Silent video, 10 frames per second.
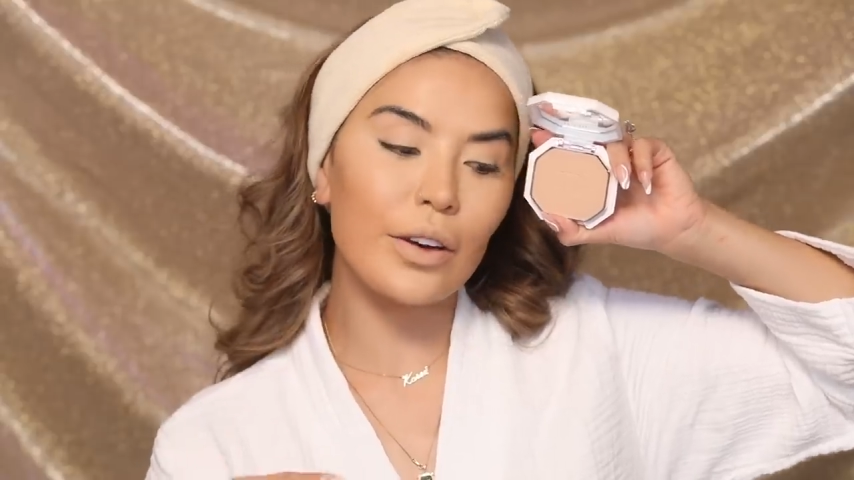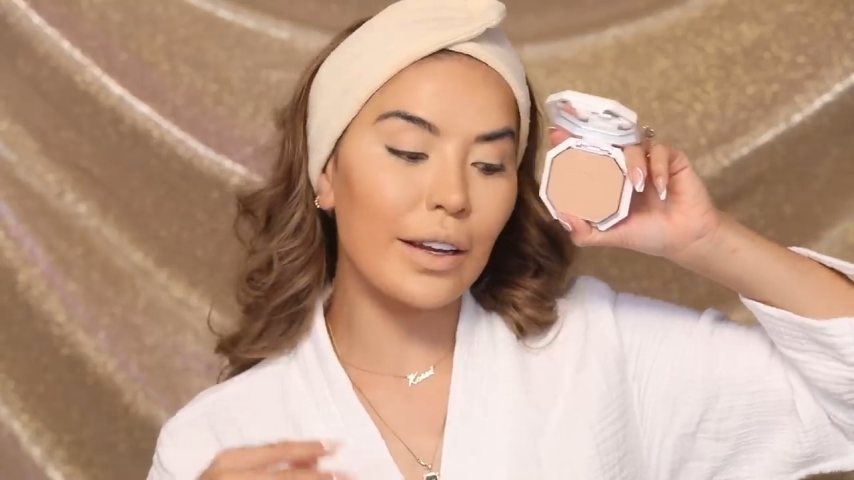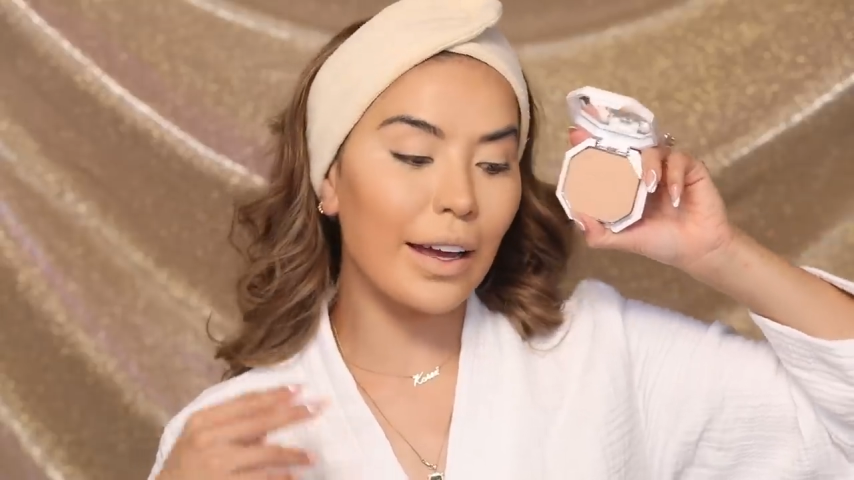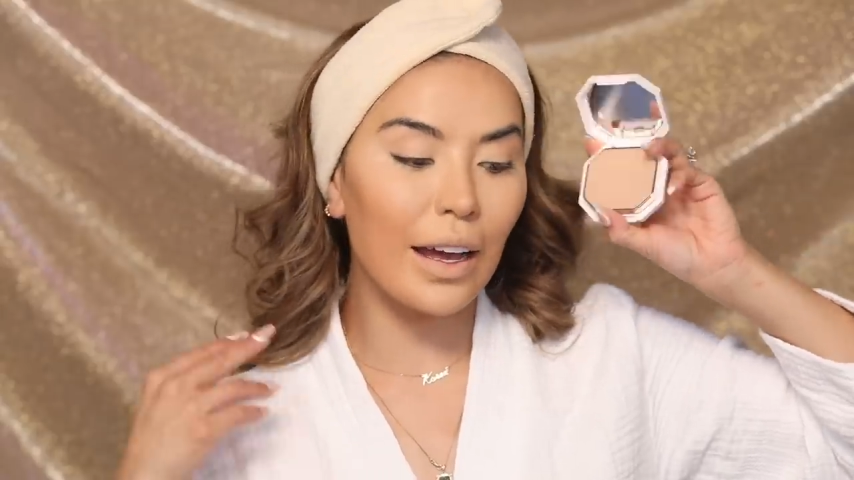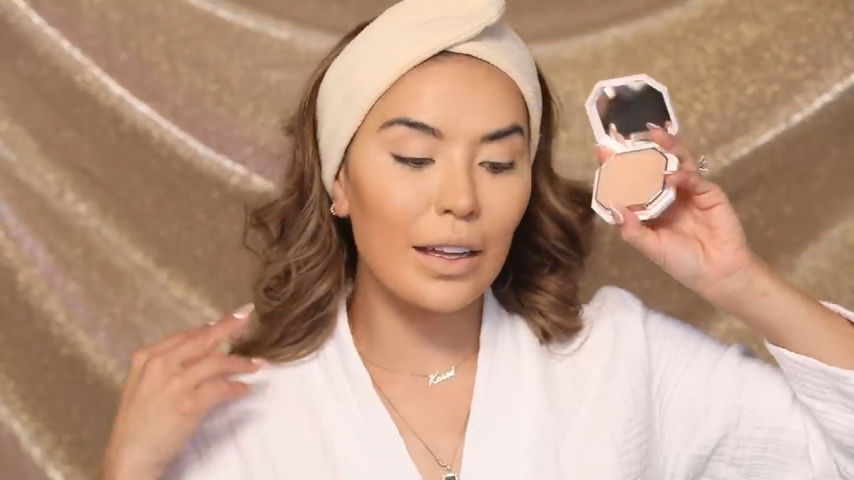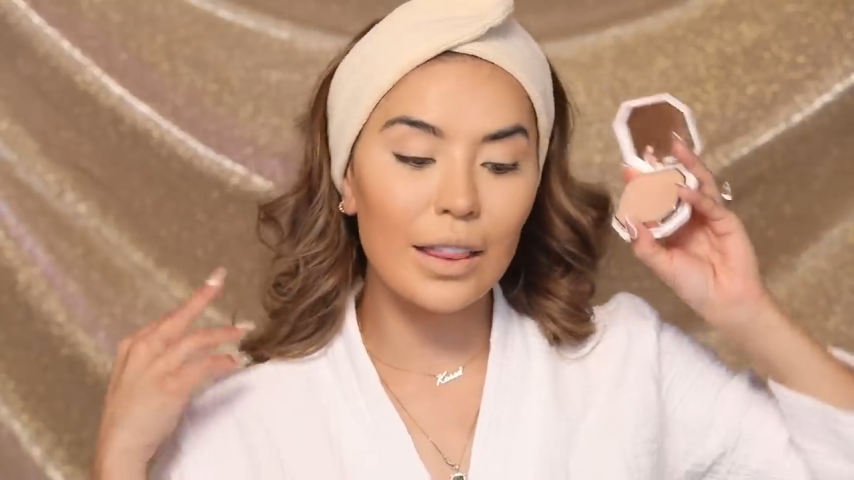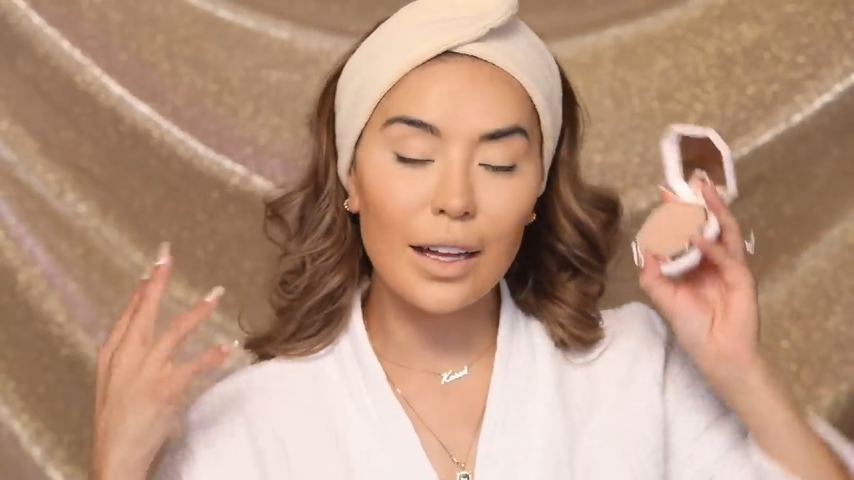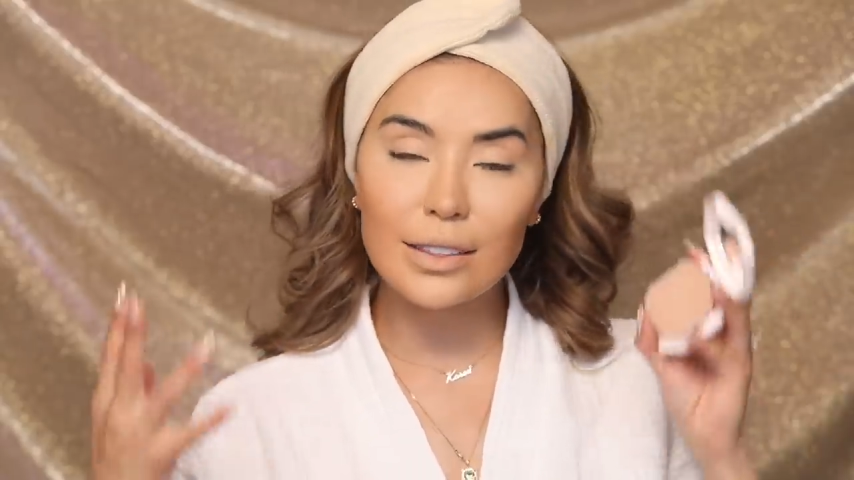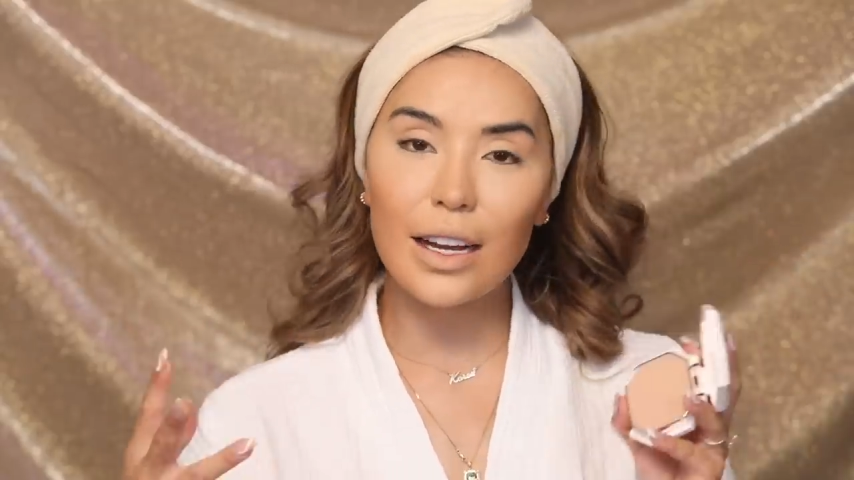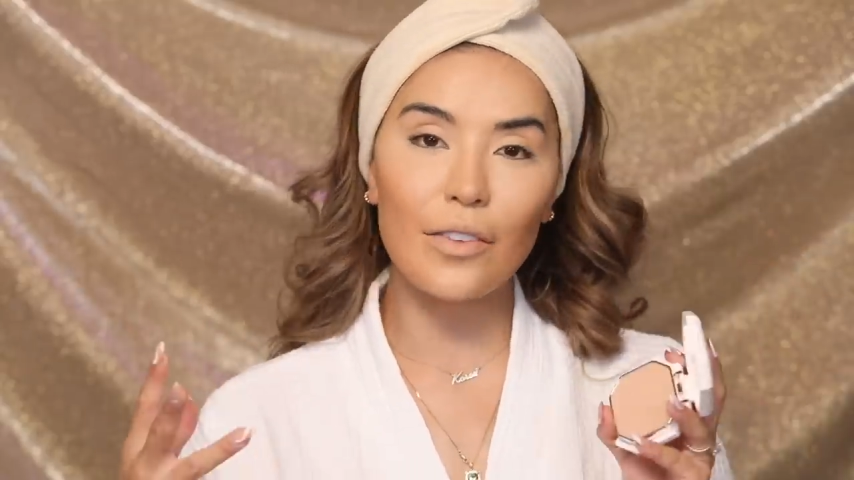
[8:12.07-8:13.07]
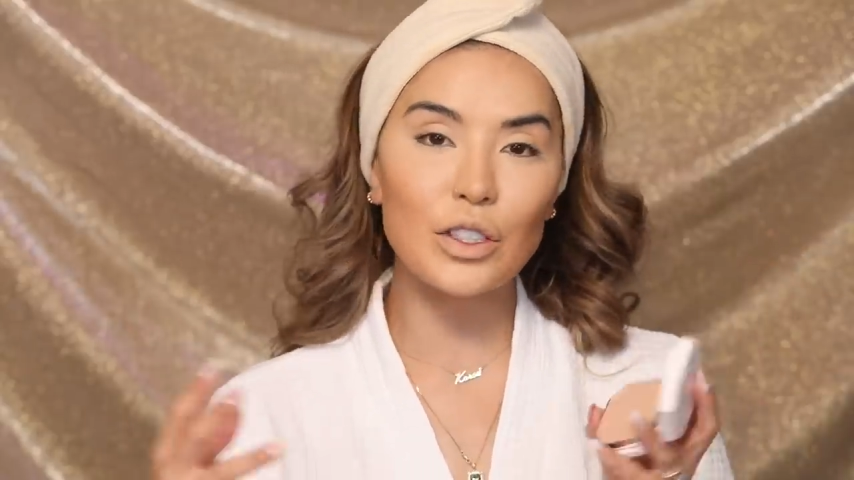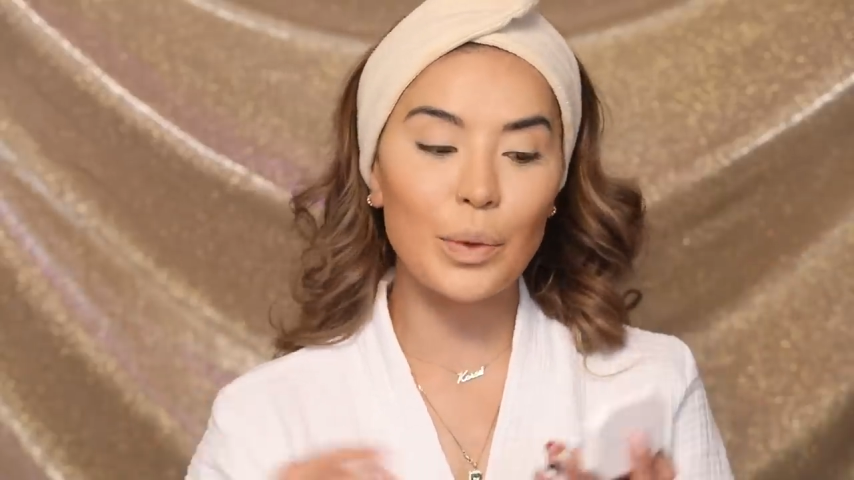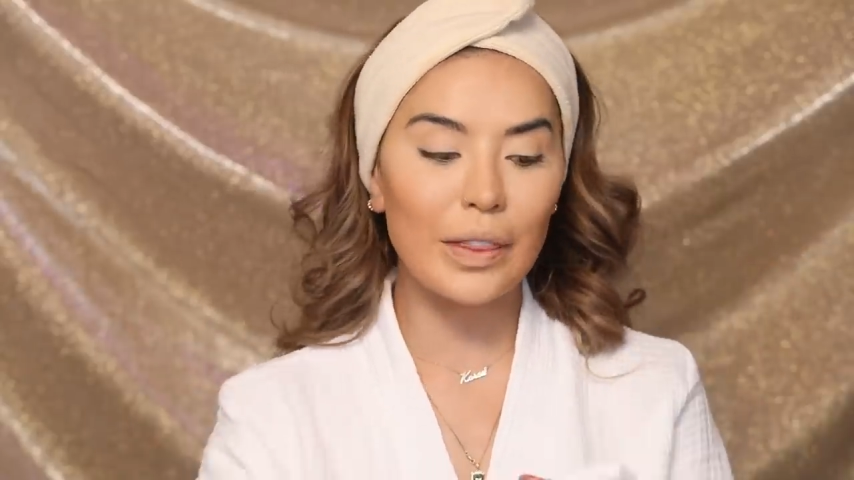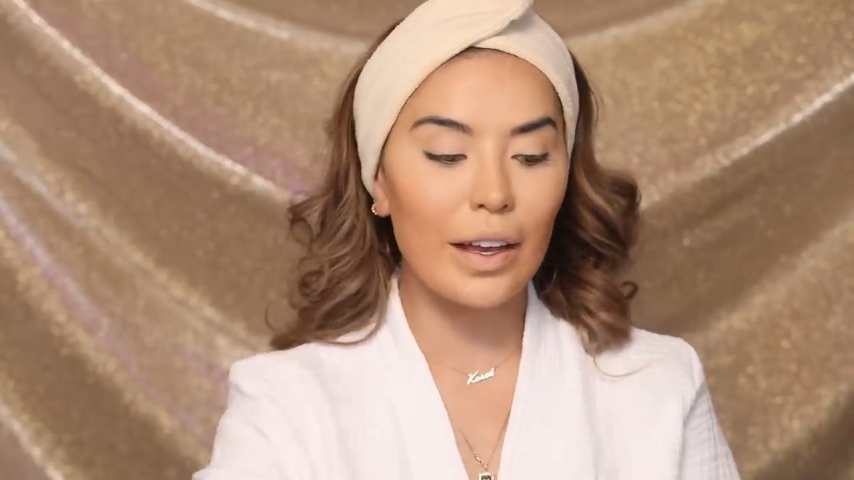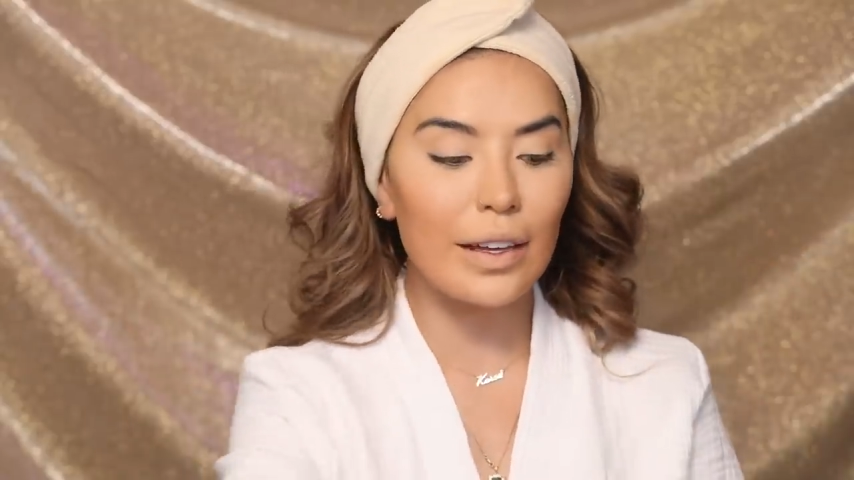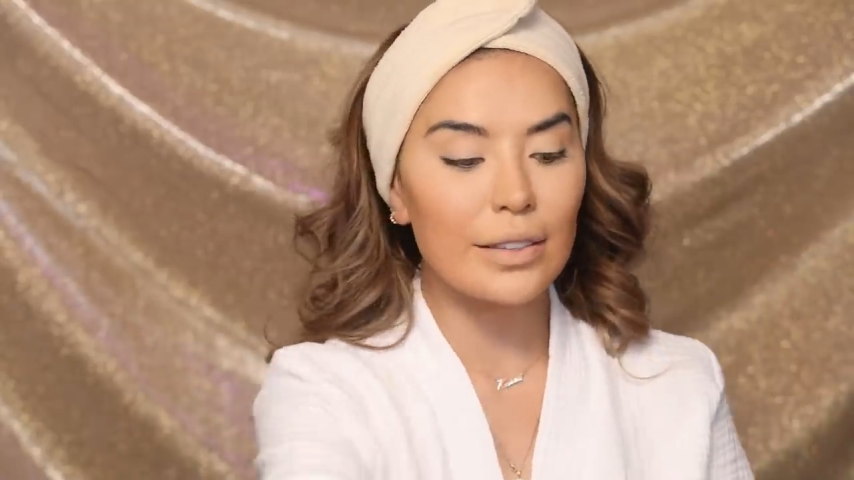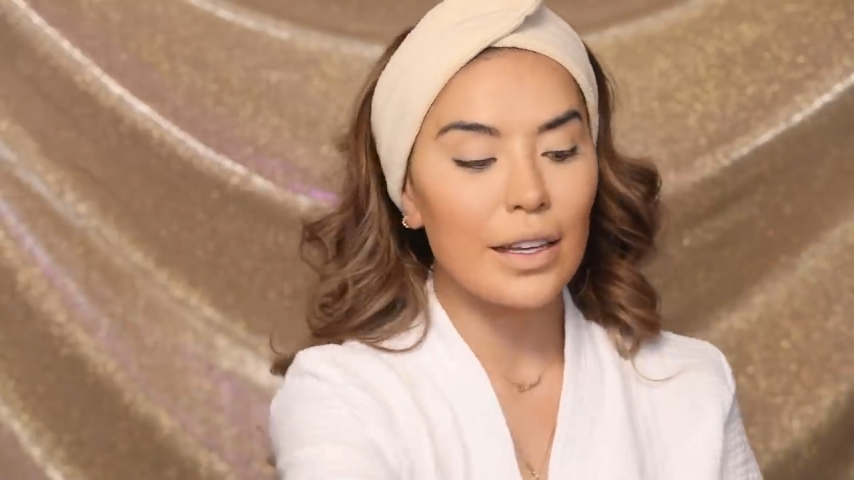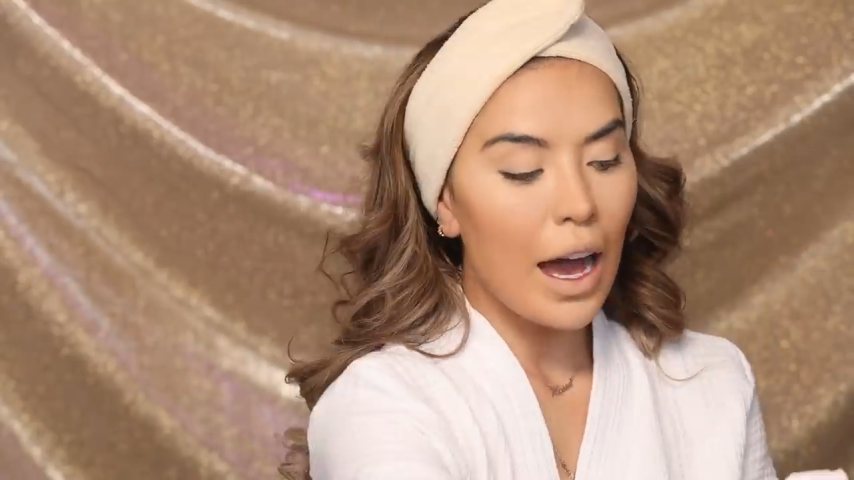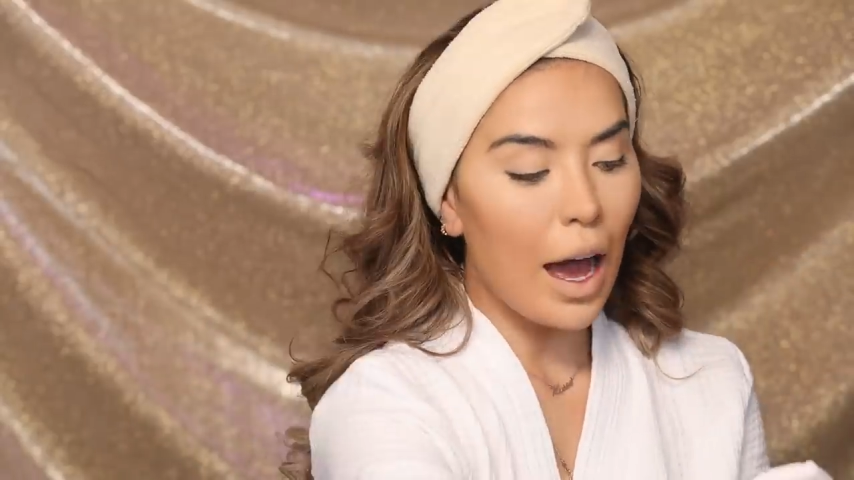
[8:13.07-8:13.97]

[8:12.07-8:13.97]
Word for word: You're gonna get lots of coverage with this.